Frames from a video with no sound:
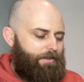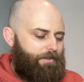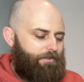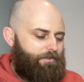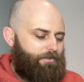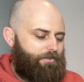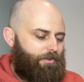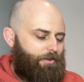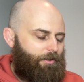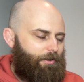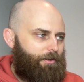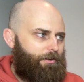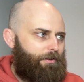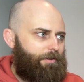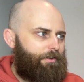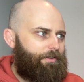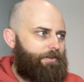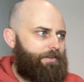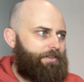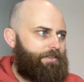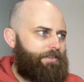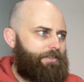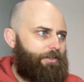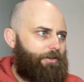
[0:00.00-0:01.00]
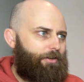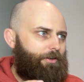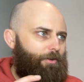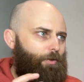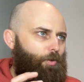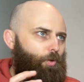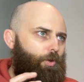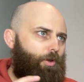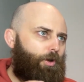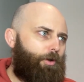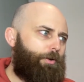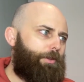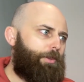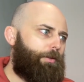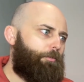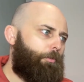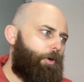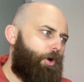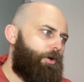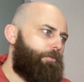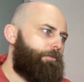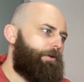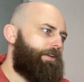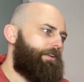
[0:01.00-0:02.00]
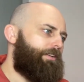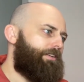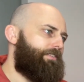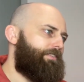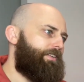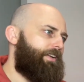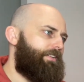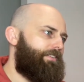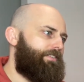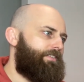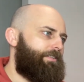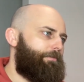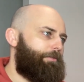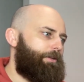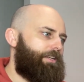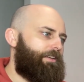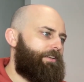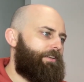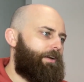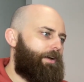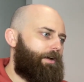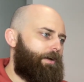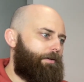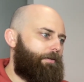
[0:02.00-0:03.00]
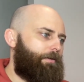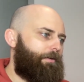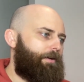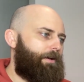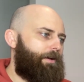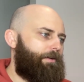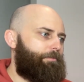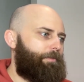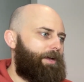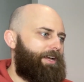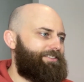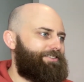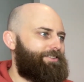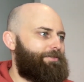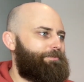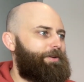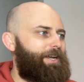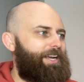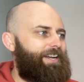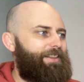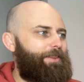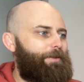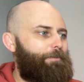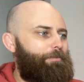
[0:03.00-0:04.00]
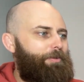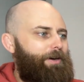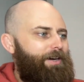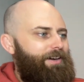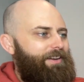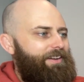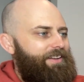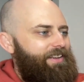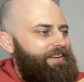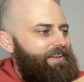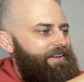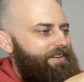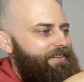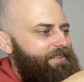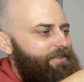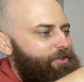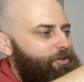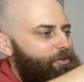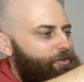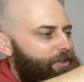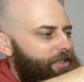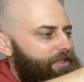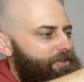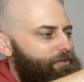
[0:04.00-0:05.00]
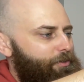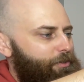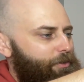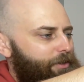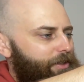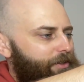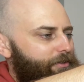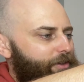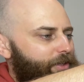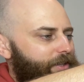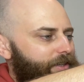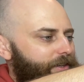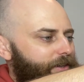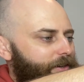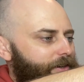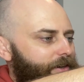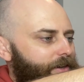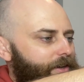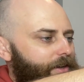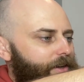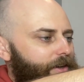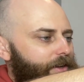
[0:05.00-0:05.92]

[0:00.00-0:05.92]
So, you know, although in the moment it tends to be a massive pain in the butt and stressful and everything,